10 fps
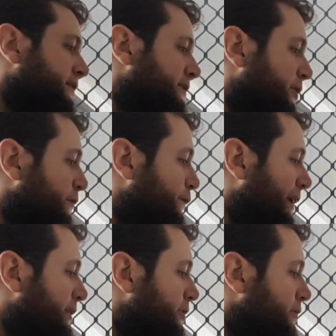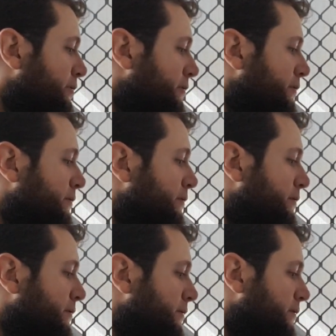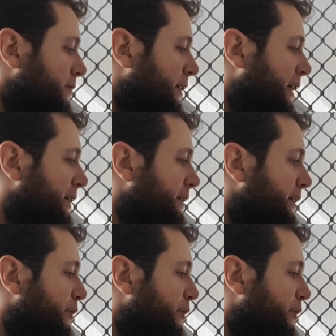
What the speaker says: So the value at